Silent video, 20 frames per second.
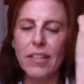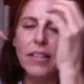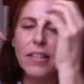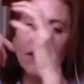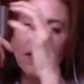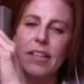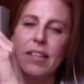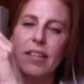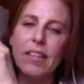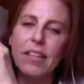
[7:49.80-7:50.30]

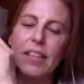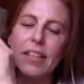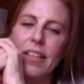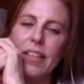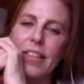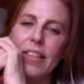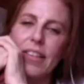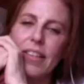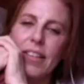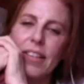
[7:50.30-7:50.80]

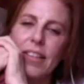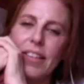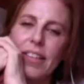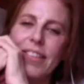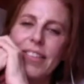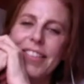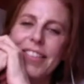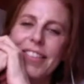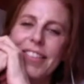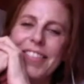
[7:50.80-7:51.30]

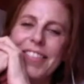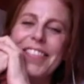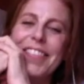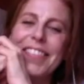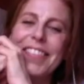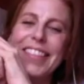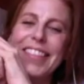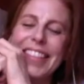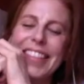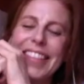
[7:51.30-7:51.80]

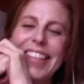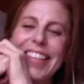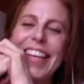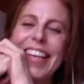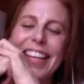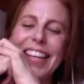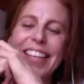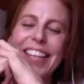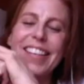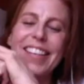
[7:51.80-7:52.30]

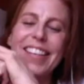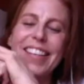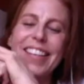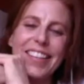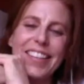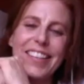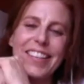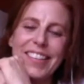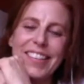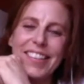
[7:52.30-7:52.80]

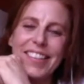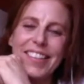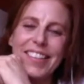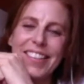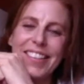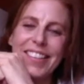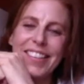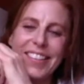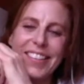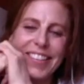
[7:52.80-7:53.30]

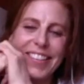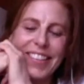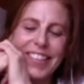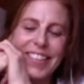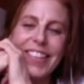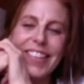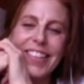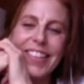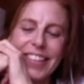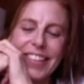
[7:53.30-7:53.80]

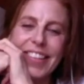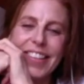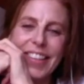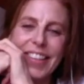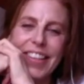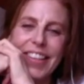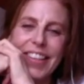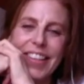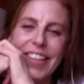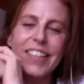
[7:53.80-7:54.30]

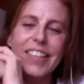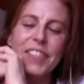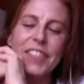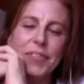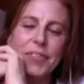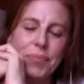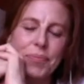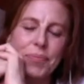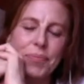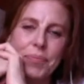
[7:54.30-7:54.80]

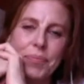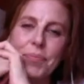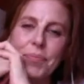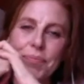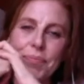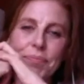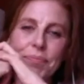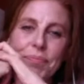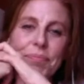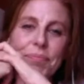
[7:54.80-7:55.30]

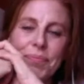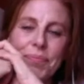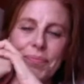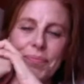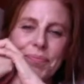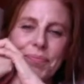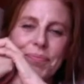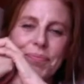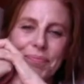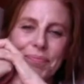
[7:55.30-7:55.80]

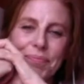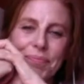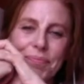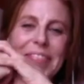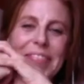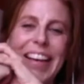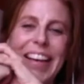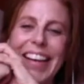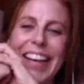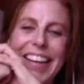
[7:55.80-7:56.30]

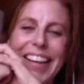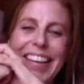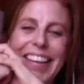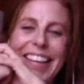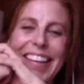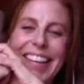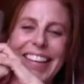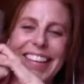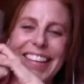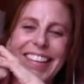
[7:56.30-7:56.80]

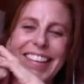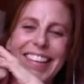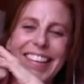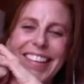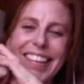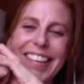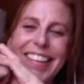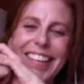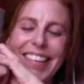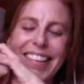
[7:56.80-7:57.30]

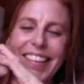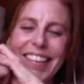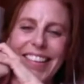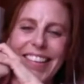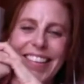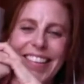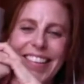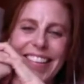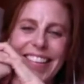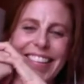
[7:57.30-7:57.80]
This person isn't speaking.